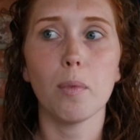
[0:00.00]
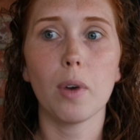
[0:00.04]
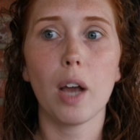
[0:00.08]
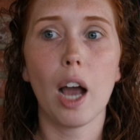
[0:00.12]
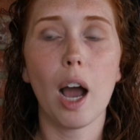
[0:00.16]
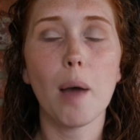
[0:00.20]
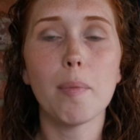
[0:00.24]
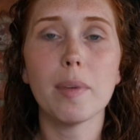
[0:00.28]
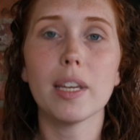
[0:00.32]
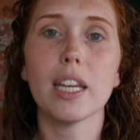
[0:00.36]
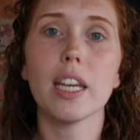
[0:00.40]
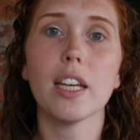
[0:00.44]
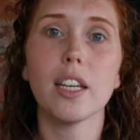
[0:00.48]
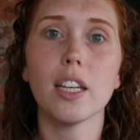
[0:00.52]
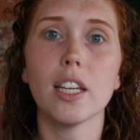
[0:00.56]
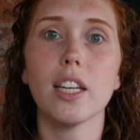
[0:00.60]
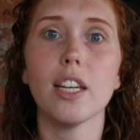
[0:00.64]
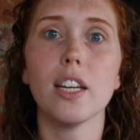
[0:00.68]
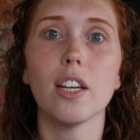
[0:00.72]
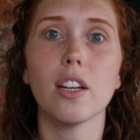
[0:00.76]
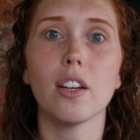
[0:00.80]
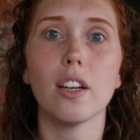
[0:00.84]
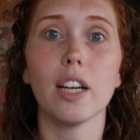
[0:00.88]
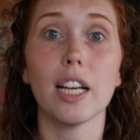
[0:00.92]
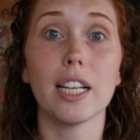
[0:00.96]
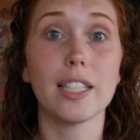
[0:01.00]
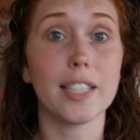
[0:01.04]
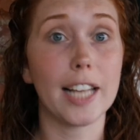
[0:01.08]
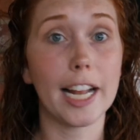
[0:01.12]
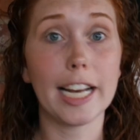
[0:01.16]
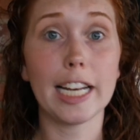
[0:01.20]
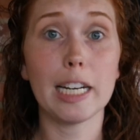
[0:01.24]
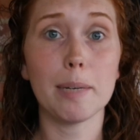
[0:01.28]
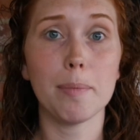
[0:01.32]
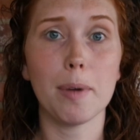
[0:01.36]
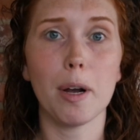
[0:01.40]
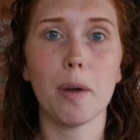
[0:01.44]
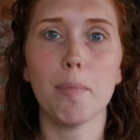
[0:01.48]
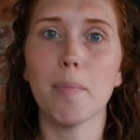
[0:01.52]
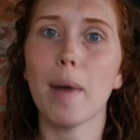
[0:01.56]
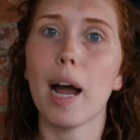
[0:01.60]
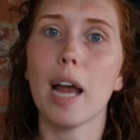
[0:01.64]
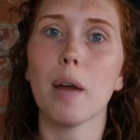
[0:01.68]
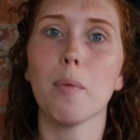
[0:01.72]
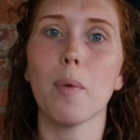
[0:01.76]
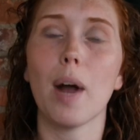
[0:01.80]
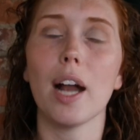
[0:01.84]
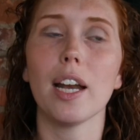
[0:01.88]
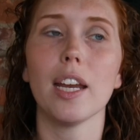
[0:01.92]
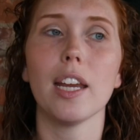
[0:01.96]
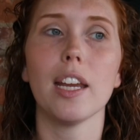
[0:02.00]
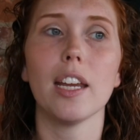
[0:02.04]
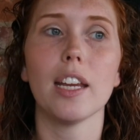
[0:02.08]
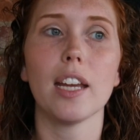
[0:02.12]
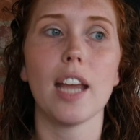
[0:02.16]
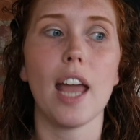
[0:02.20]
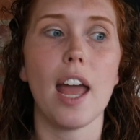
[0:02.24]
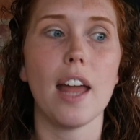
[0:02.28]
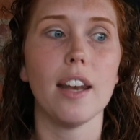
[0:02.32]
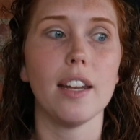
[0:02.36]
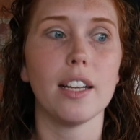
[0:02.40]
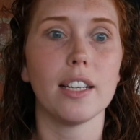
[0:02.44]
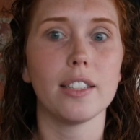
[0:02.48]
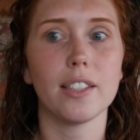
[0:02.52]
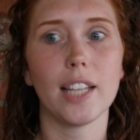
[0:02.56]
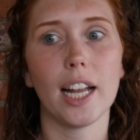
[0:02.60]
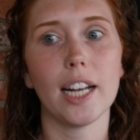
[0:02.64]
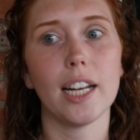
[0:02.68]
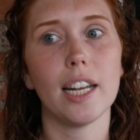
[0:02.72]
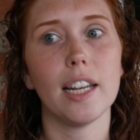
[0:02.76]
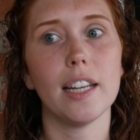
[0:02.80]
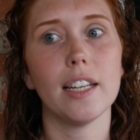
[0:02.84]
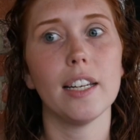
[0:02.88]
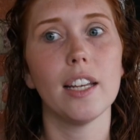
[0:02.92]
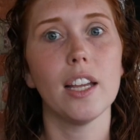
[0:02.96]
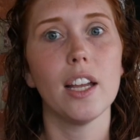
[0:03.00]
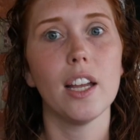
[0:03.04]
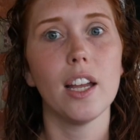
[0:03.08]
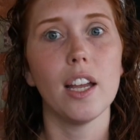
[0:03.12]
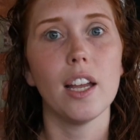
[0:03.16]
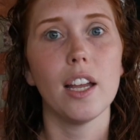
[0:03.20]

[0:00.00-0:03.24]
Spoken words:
coming in here excited about my wedding and excited